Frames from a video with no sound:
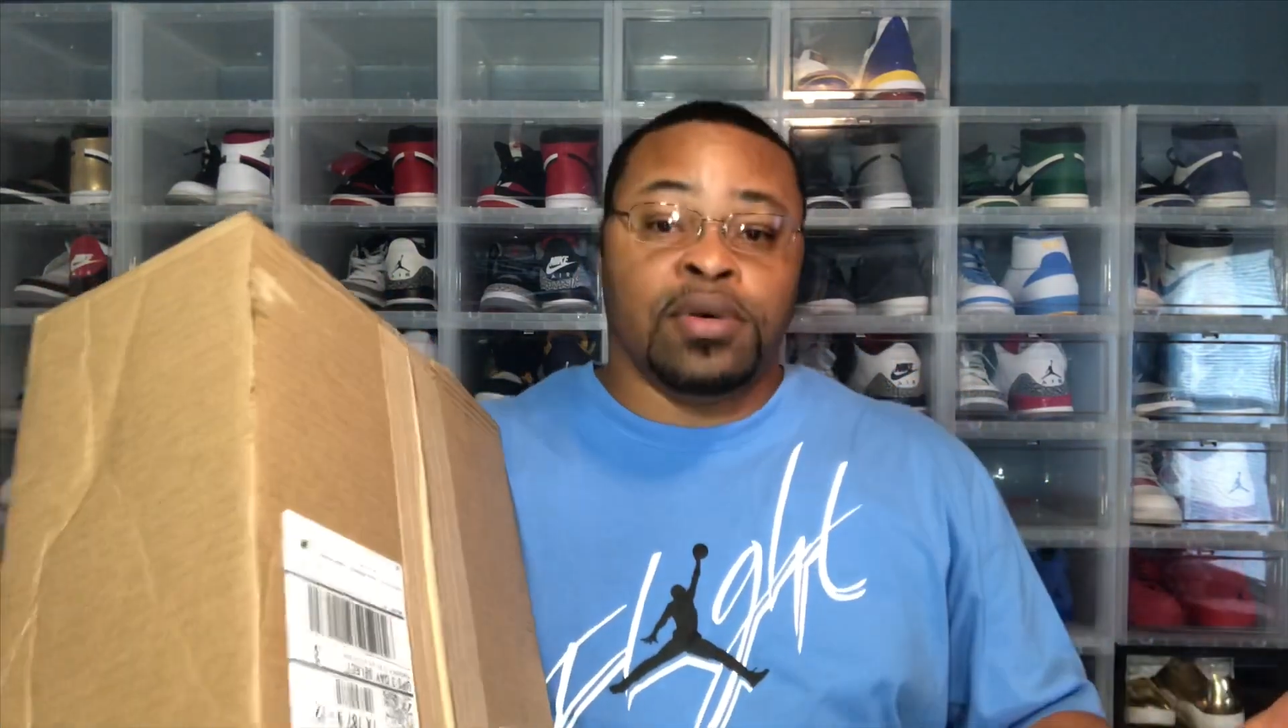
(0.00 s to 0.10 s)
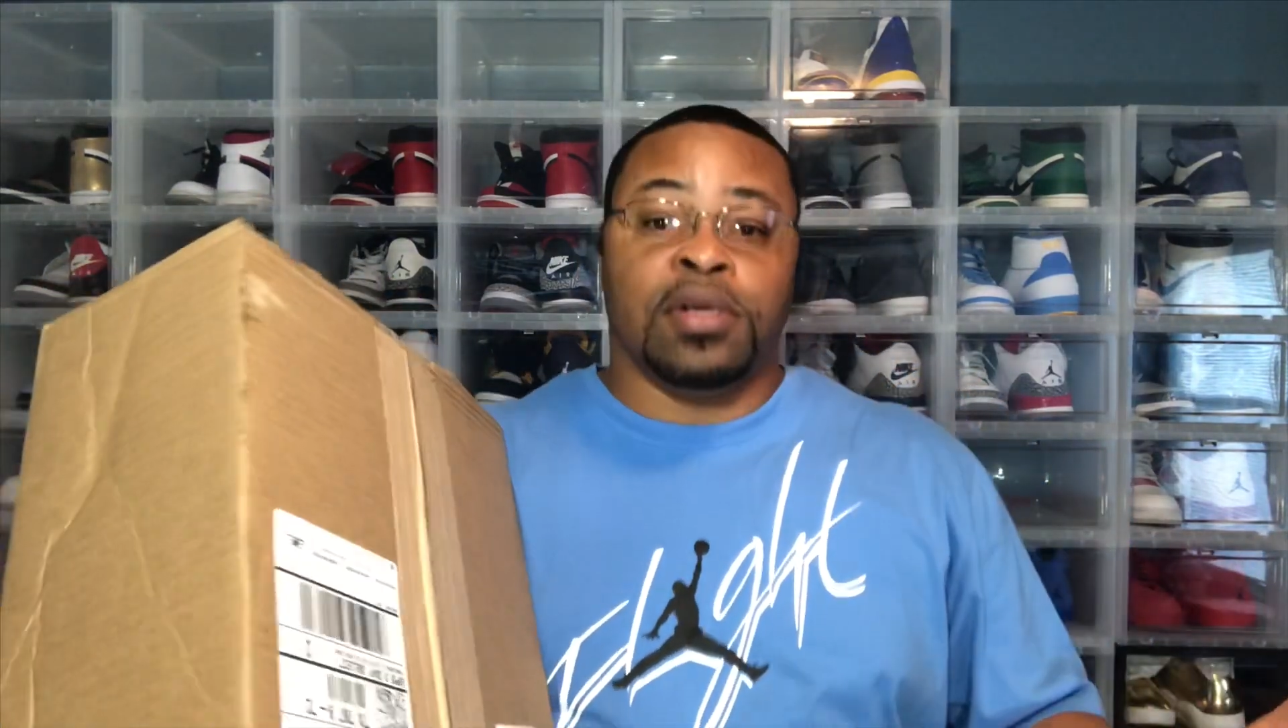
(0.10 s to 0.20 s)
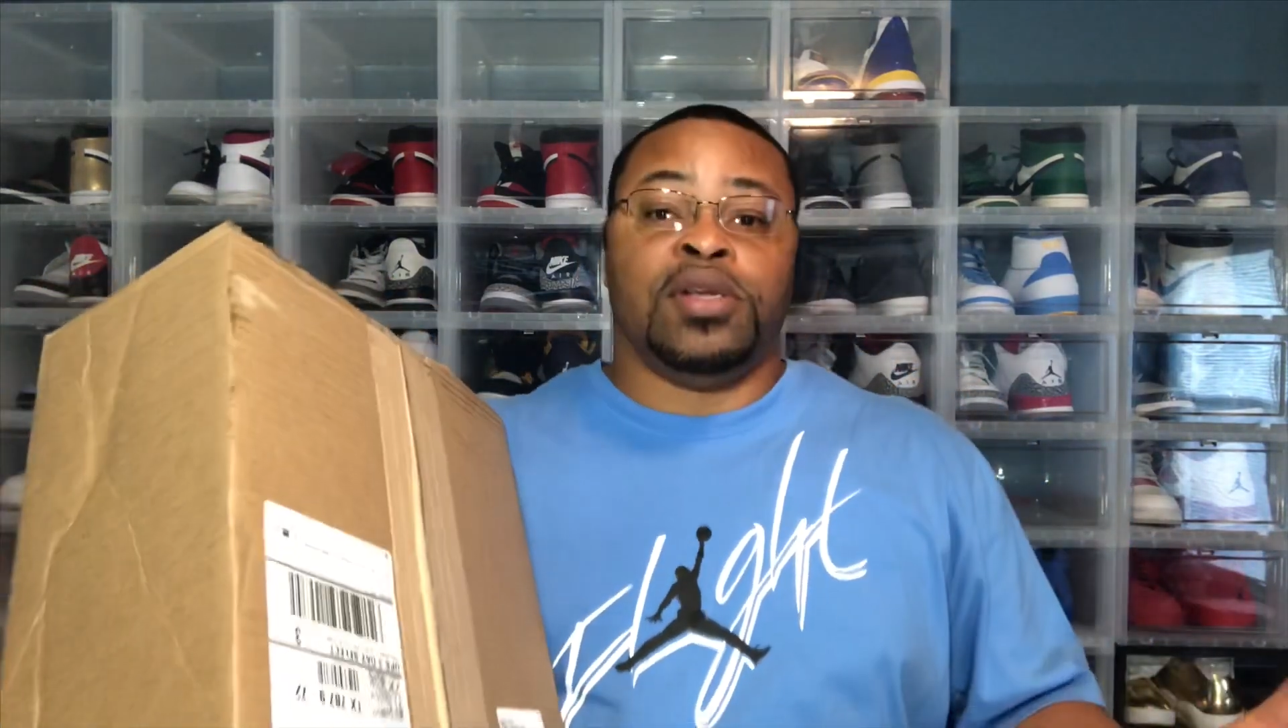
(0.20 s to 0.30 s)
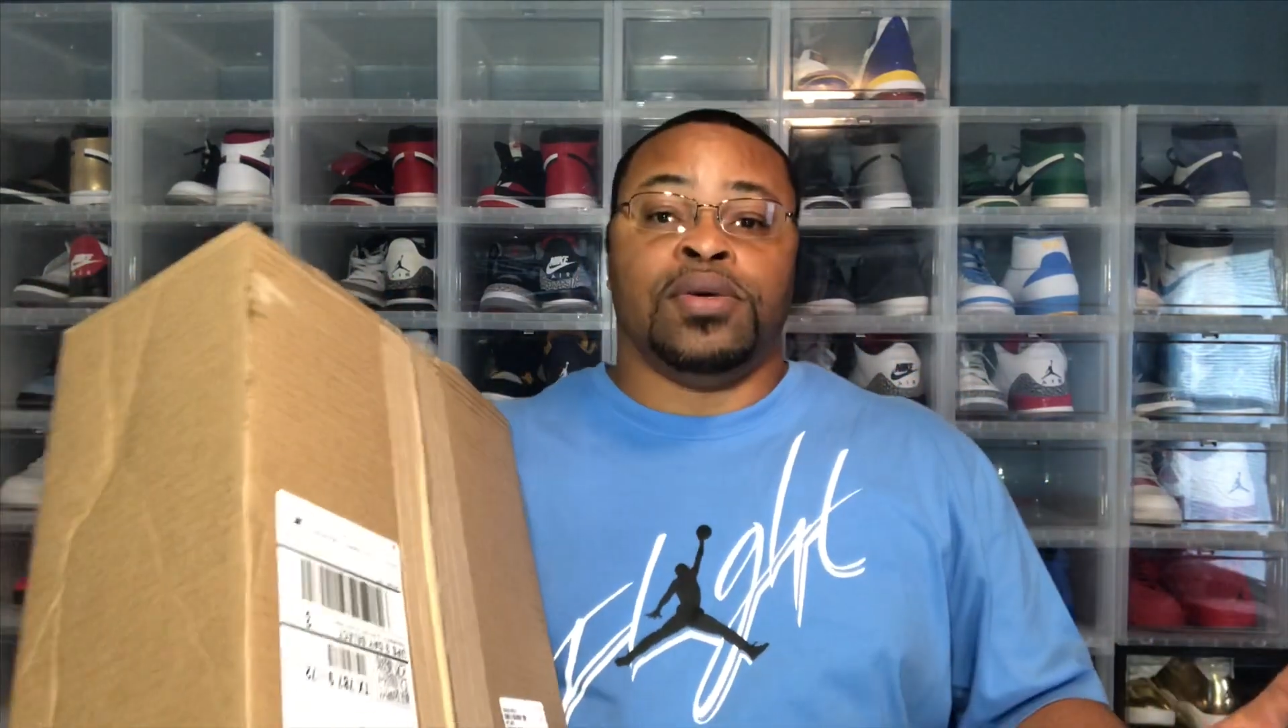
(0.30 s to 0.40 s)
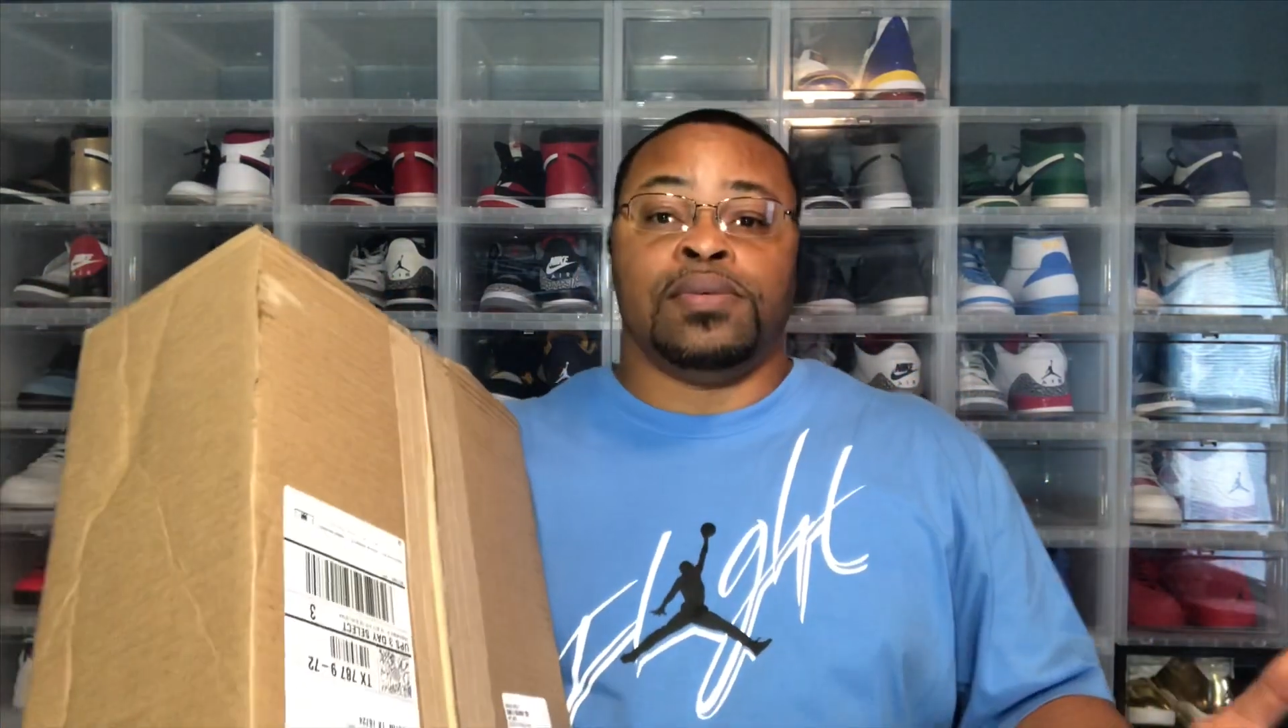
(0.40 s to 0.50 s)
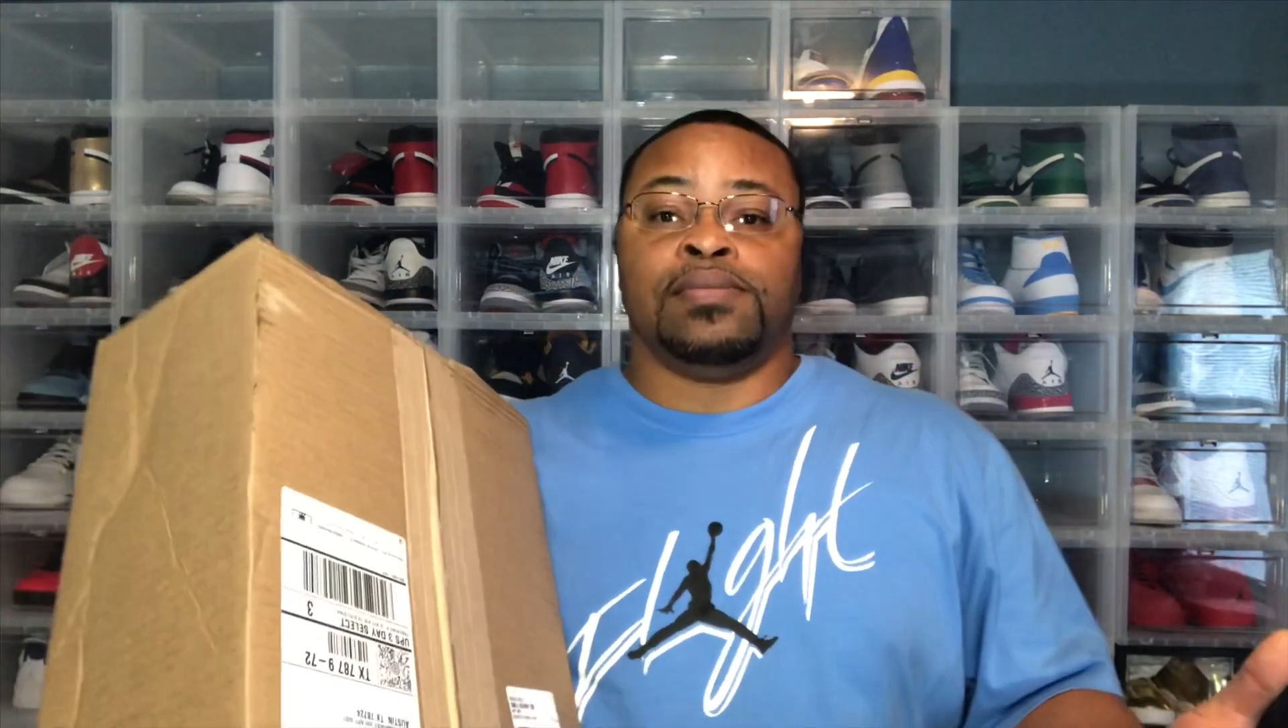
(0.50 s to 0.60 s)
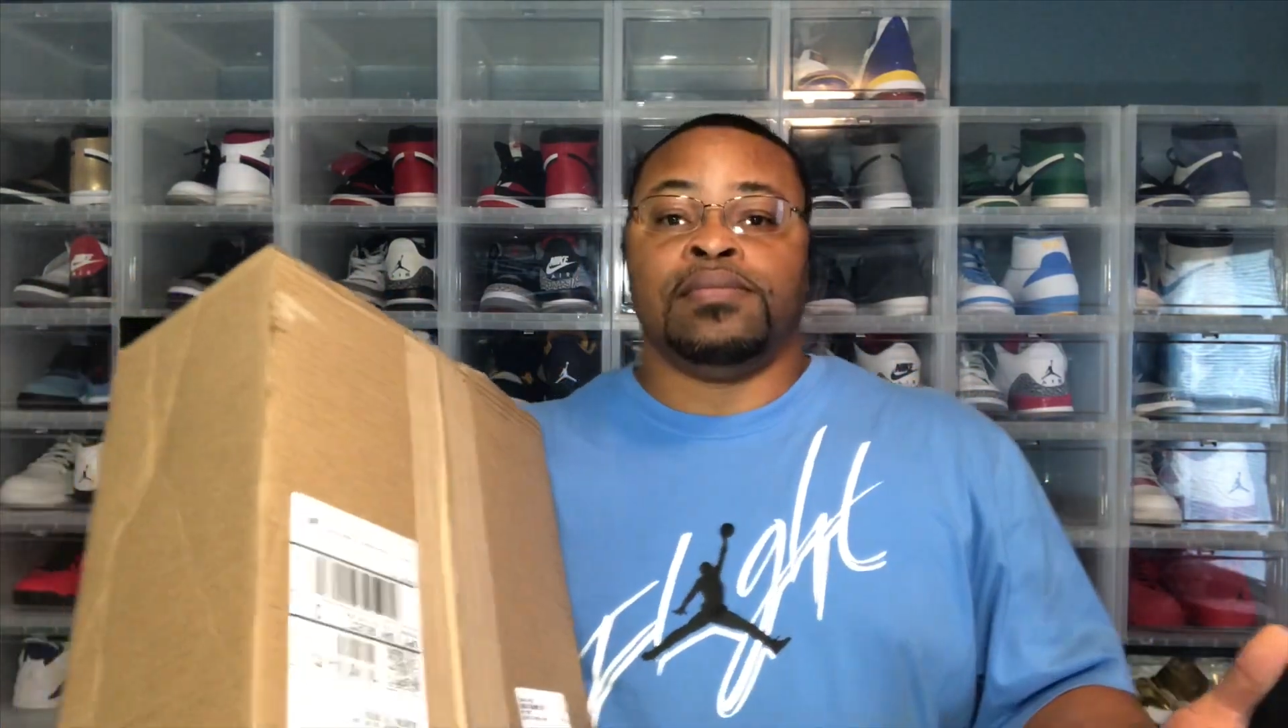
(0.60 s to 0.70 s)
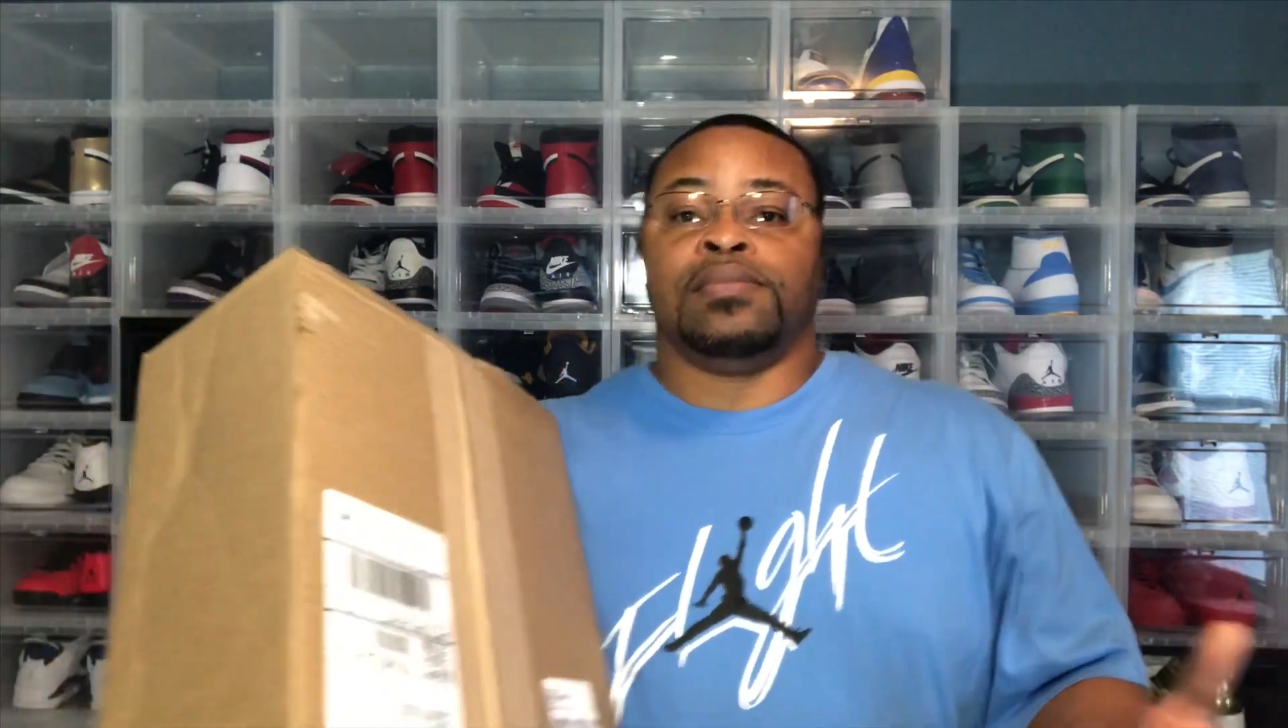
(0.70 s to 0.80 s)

gonna do.